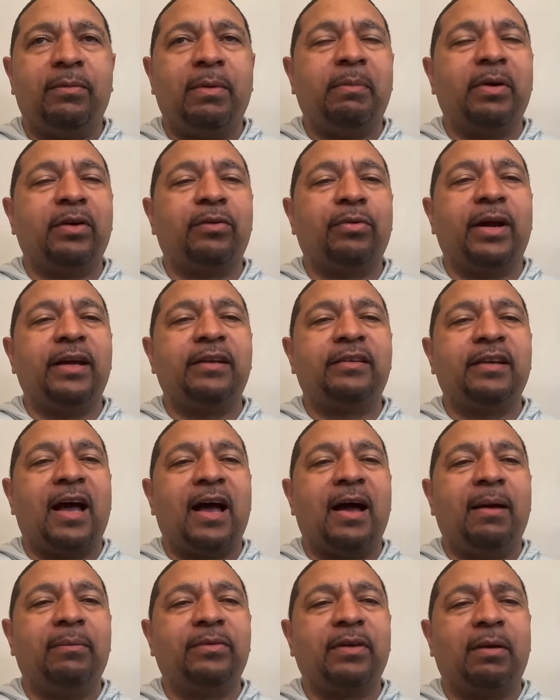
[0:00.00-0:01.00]
remember great
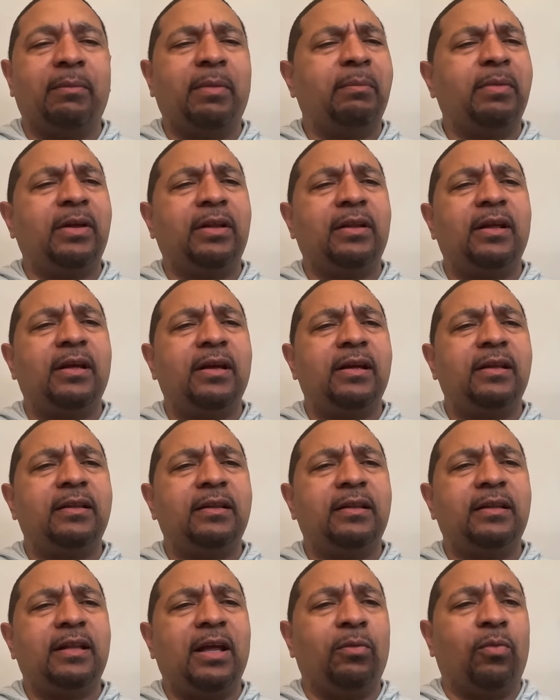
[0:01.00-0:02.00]
times. I remember
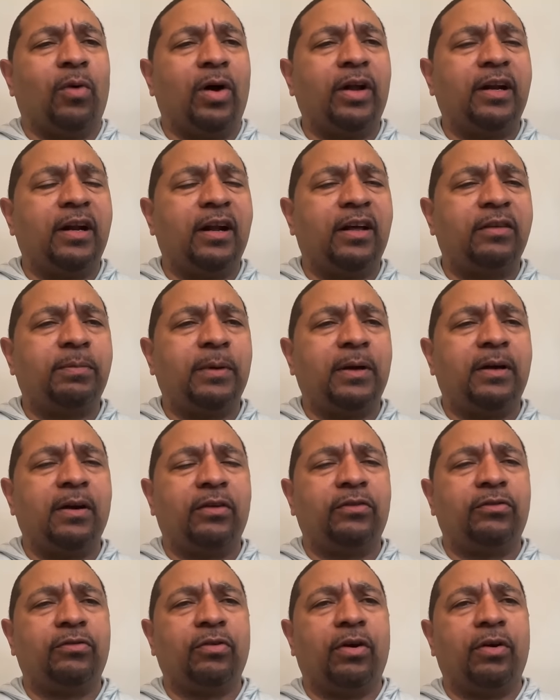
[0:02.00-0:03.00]
they wanted us
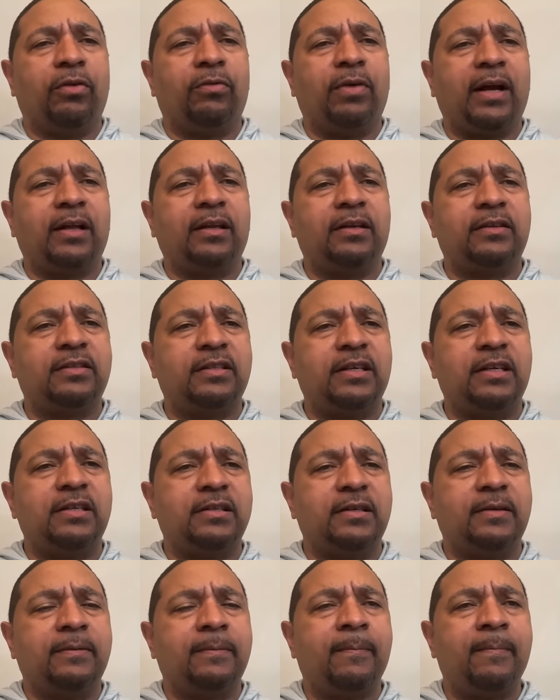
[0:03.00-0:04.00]
because during the regular
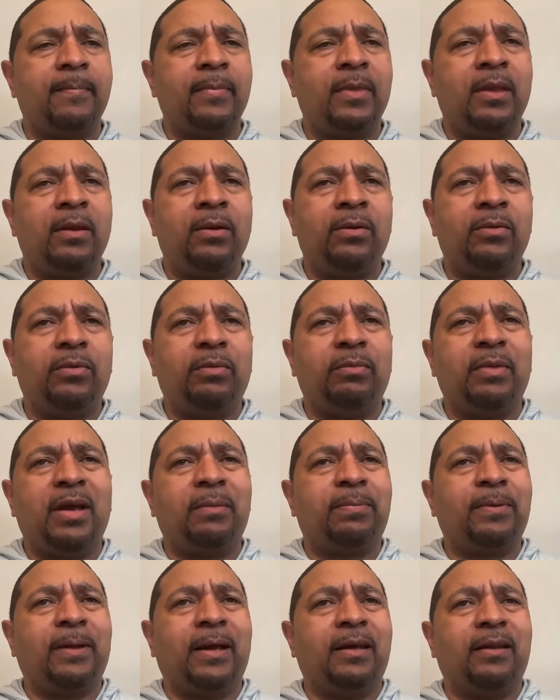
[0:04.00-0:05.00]
season, we may
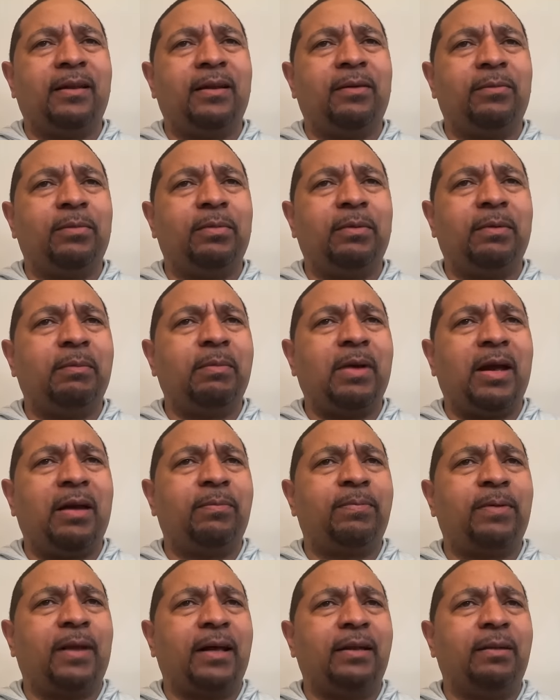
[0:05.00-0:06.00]
have played them, we may
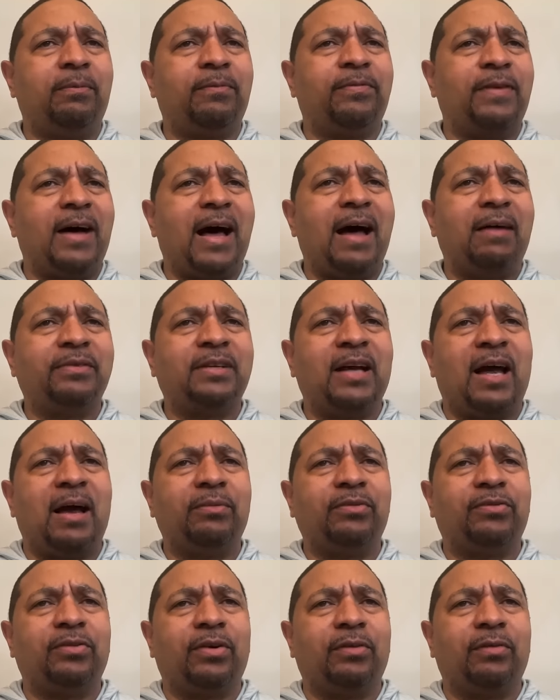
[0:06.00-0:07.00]
have played them five
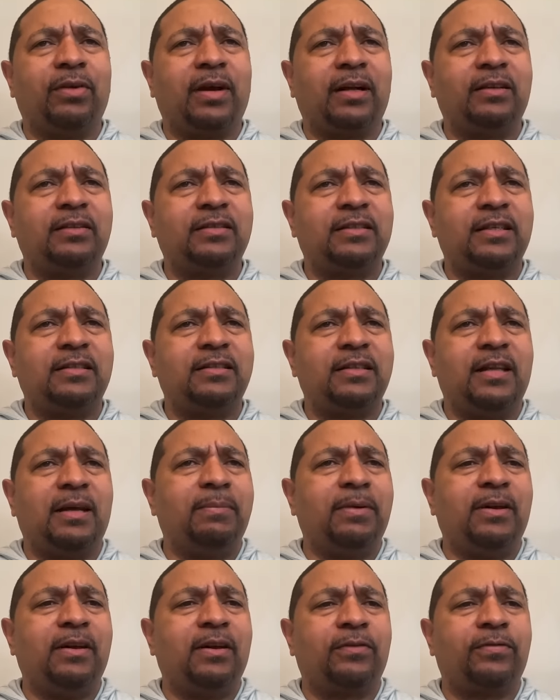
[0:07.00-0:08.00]
times during the regular season. They
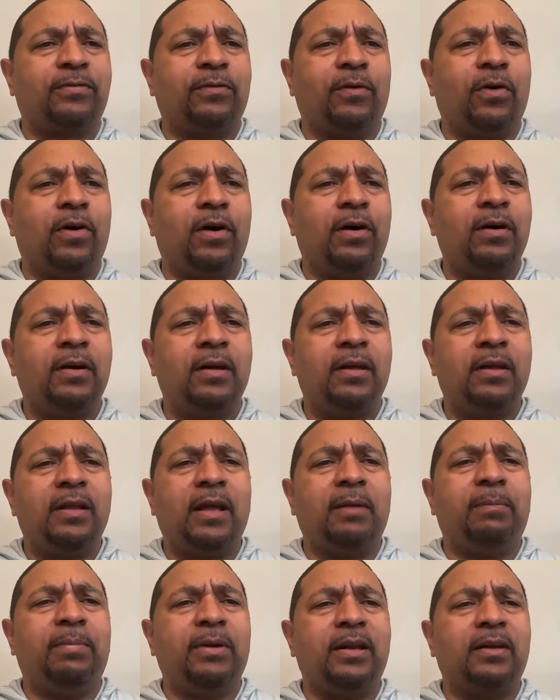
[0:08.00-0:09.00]
beat us four.
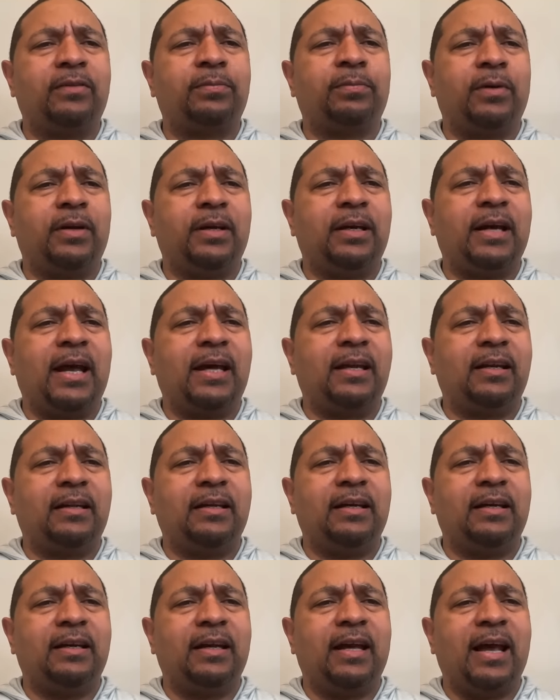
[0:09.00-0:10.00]
They beat us pretty
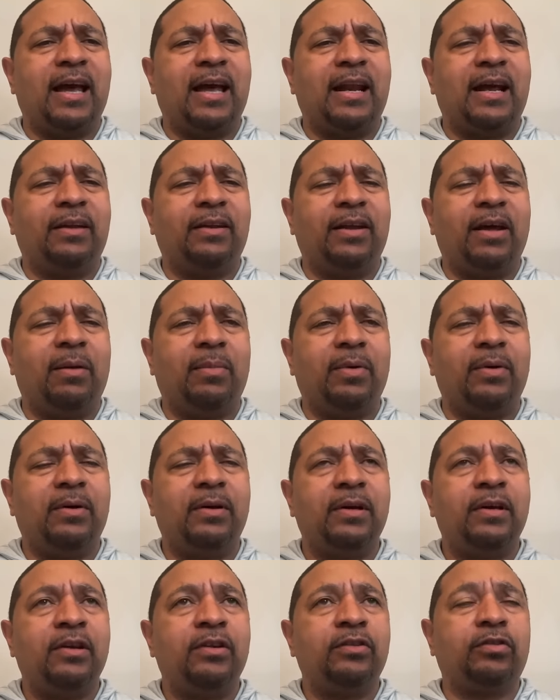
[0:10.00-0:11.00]
handily, and they had our number.
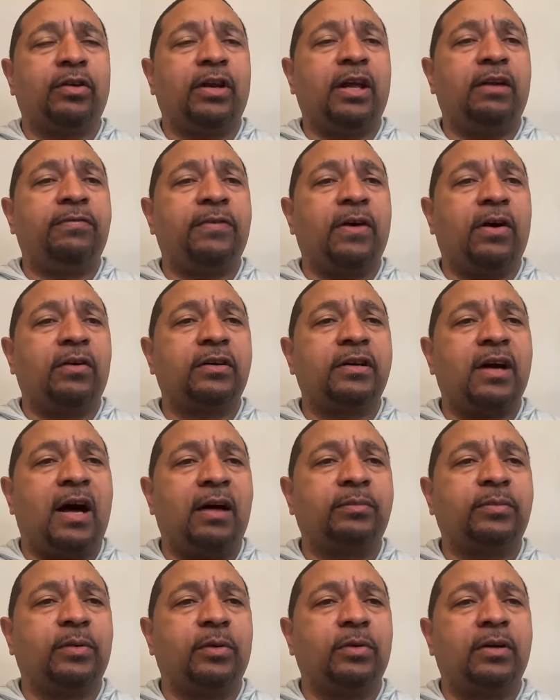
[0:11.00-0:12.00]
So they felt
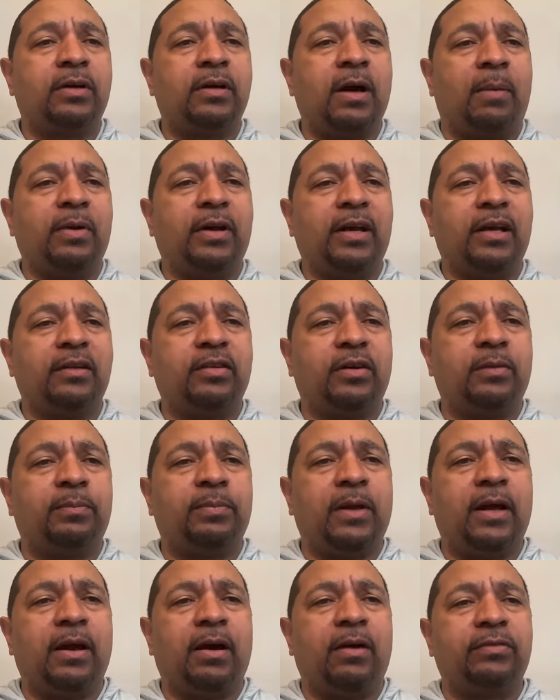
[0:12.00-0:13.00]
comfortable coming into the
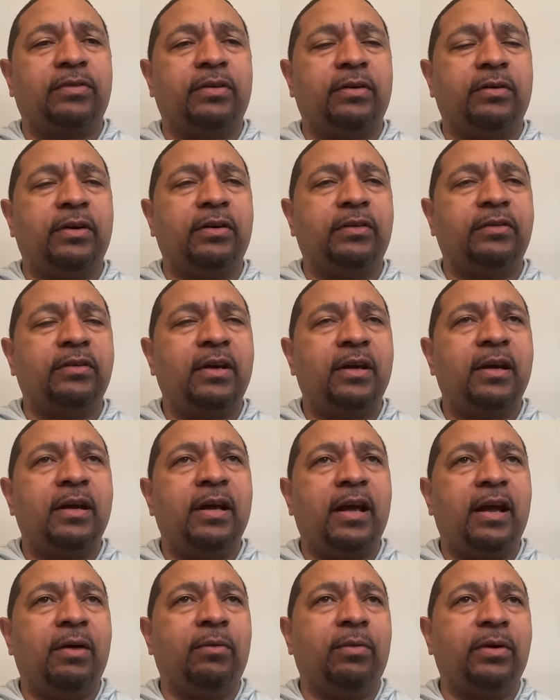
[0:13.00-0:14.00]
playoff series,
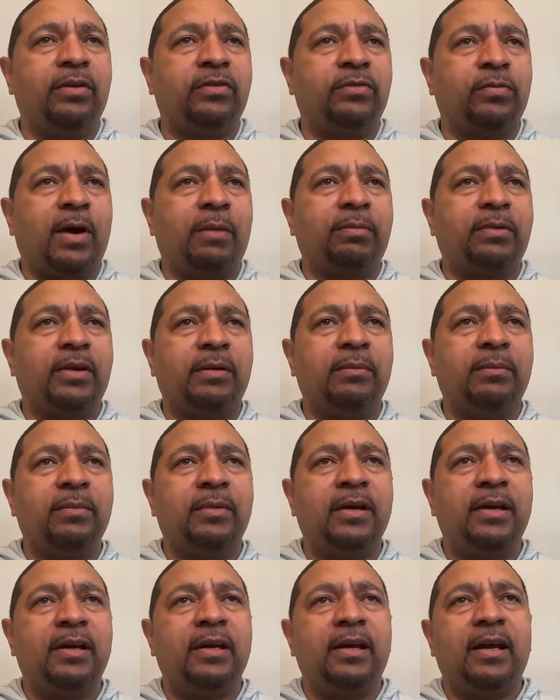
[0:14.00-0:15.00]
and we swept
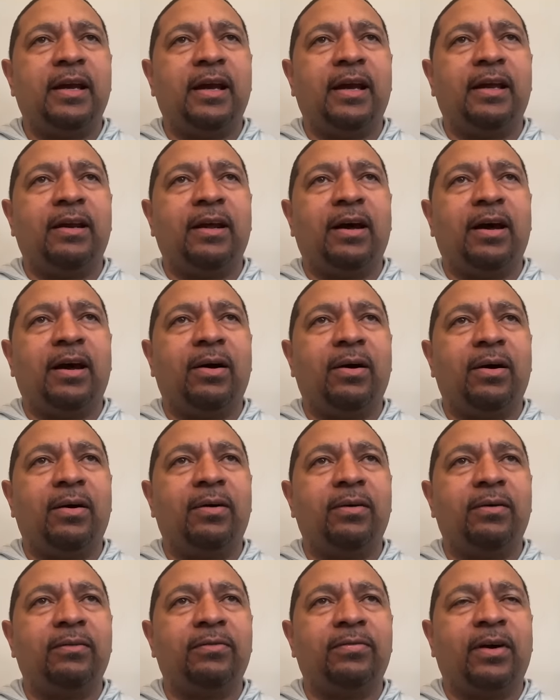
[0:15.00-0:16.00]
them. And
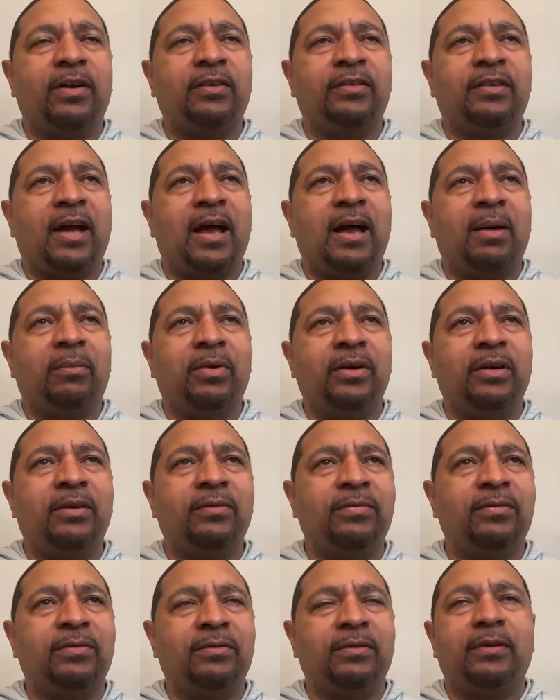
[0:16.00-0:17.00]
uh, fun time. We
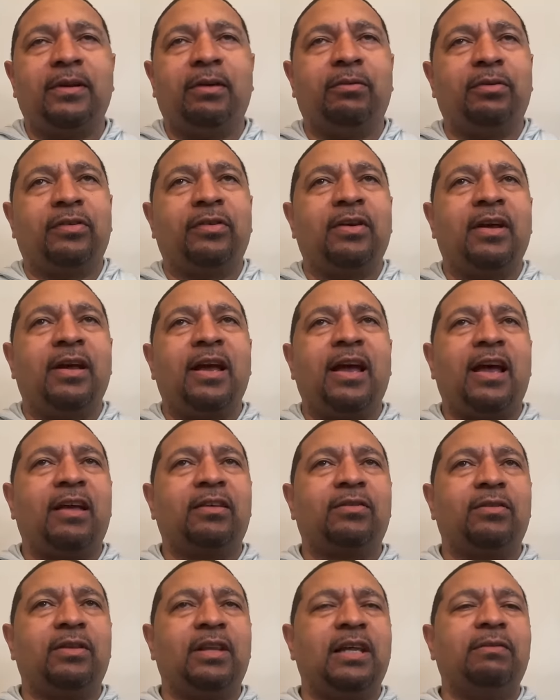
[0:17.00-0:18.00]
it was
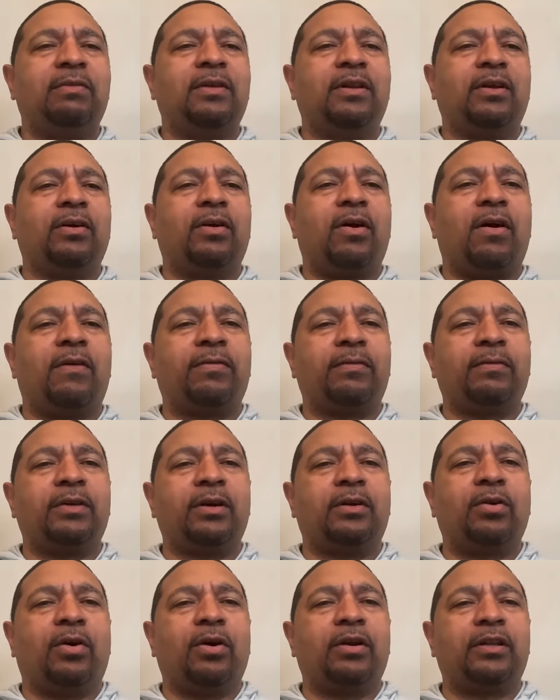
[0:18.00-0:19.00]
leaving the off of
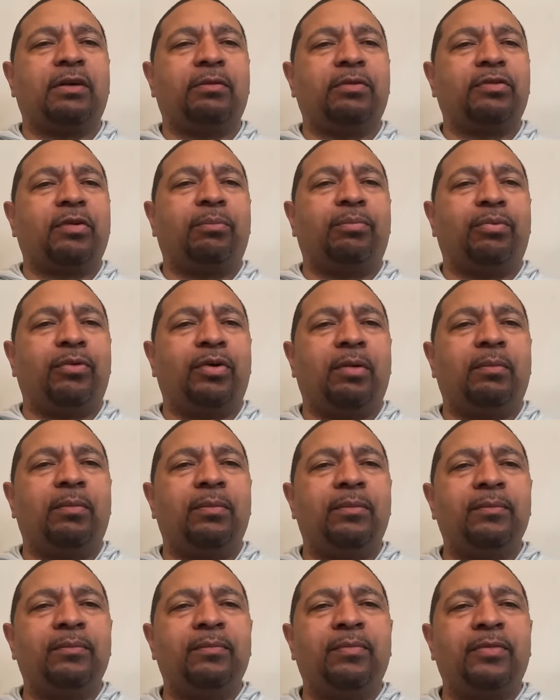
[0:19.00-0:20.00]
the court. There was a
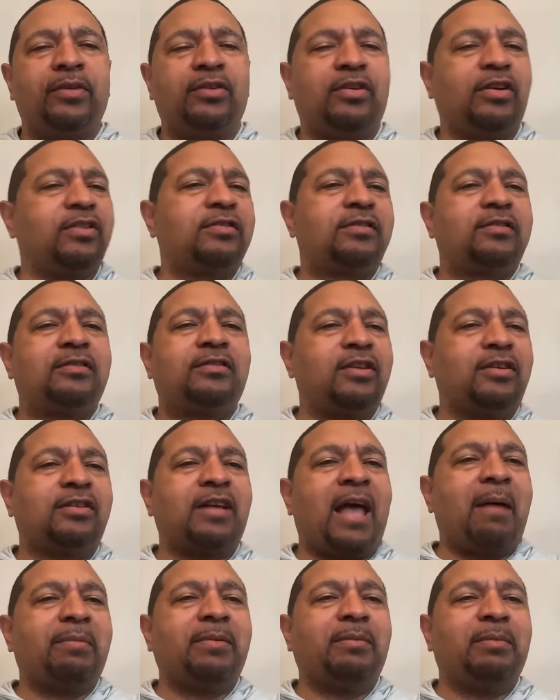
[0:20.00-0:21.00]
broom just
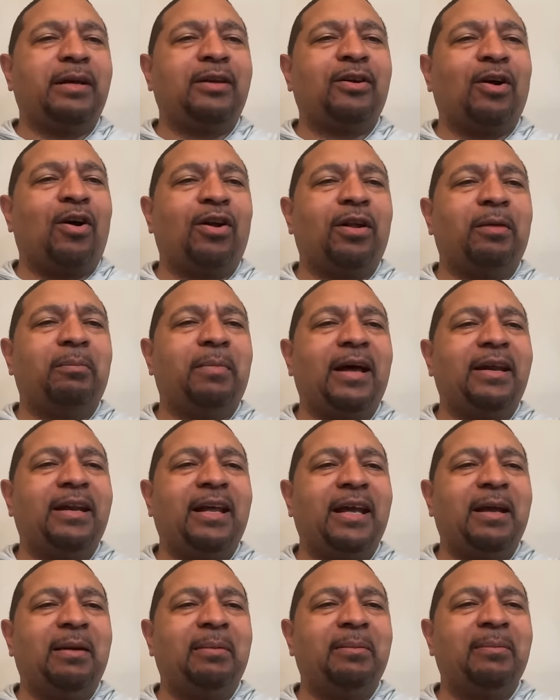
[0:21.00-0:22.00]
just happened to be calling my
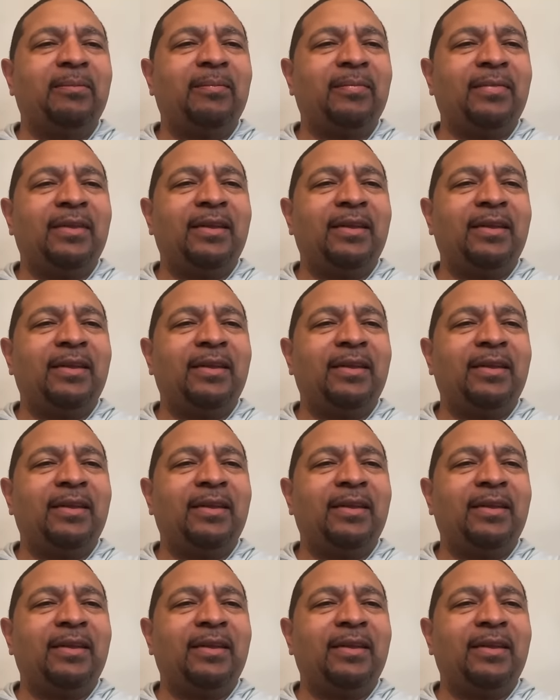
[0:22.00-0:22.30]
name